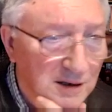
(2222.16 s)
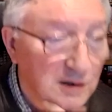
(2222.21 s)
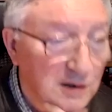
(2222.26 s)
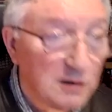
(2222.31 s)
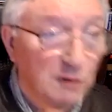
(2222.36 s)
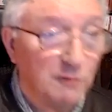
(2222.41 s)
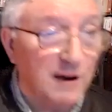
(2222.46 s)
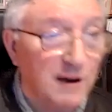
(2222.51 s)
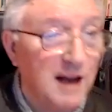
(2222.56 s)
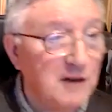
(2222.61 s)

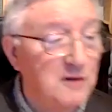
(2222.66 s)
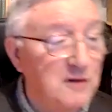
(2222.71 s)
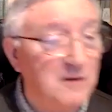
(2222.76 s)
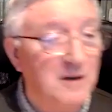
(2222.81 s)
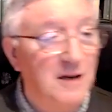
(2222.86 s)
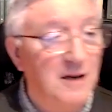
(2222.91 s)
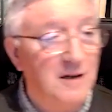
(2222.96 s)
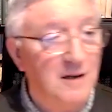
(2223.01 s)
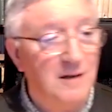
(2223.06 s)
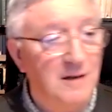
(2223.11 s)
is a
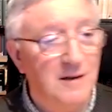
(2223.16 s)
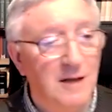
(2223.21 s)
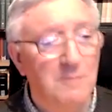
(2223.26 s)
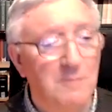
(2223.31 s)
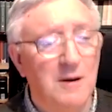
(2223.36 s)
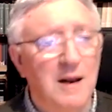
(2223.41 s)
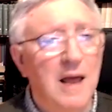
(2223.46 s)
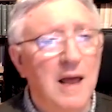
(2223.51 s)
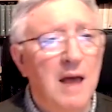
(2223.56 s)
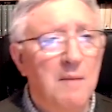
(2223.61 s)
fascinating thing,
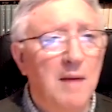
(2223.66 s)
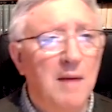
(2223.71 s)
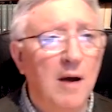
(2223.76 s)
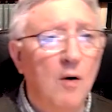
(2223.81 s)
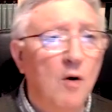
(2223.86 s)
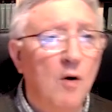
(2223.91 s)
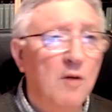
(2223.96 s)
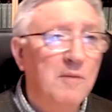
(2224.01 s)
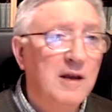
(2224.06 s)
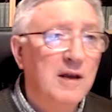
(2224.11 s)
but by
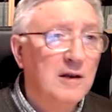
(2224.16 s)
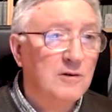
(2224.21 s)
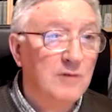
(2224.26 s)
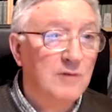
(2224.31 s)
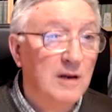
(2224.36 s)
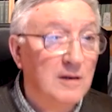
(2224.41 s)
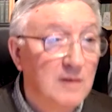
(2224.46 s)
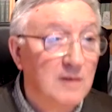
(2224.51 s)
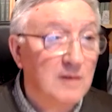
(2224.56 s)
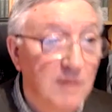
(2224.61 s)
all means,
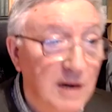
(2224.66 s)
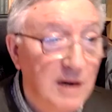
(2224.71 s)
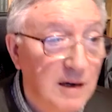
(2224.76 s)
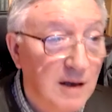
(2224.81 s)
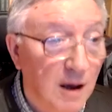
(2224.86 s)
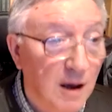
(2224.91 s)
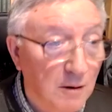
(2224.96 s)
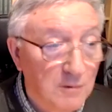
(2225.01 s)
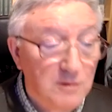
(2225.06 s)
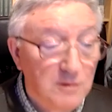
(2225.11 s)
read, read
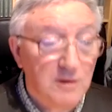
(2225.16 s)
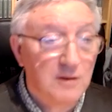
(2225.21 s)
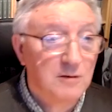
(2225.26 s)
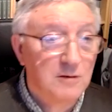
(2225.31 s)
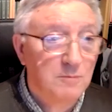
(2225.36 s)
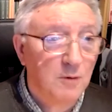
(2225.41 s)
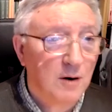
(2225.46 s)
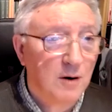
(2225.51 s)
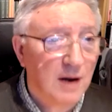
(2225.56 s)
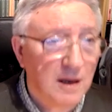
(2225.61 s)
Kautsky's book.